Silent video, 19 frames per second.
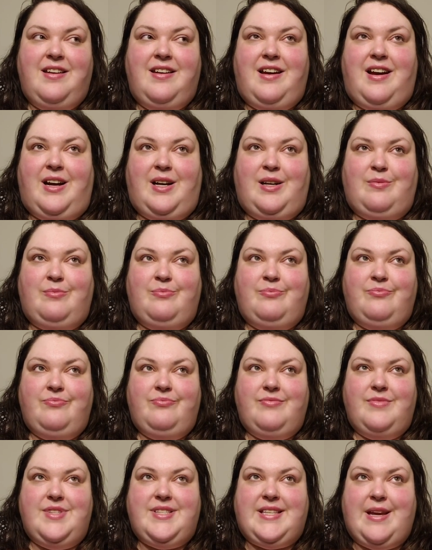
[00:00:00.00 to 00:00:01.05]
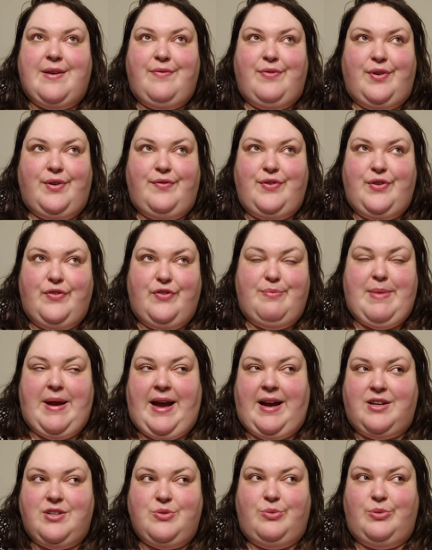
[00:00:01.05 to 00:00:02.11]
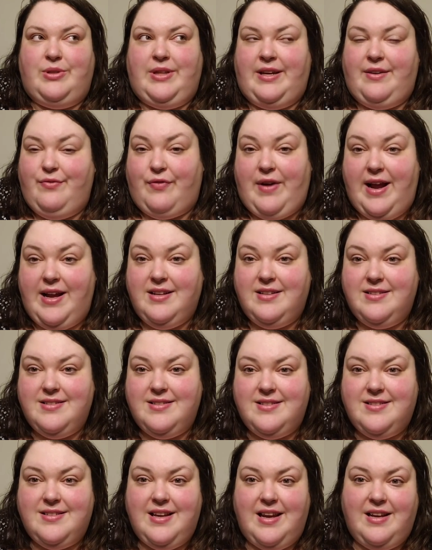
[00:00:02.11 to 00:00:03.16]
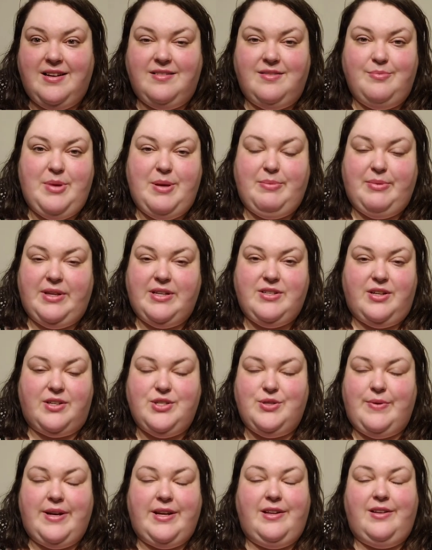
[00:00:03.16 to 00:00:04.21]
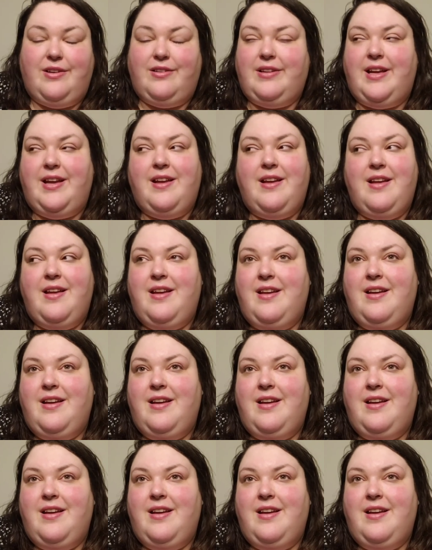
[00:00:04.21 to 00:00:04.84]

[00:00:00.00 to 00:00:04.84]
Um, save for a few of my actual like friends and people I talk to regularly,